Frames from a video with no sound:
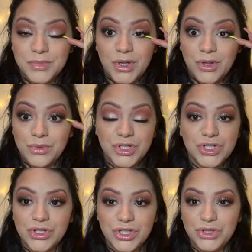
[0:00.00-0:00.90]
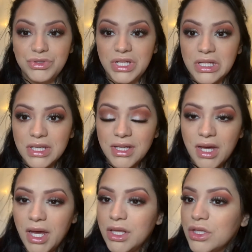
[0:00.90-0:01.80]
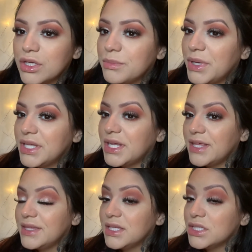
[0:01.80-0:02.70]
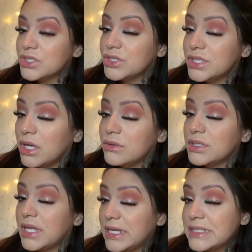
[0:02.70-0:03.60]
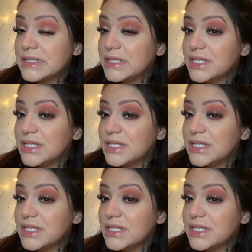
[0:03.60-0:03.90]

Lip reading: original and unique eye look, but I think it turned out nicely,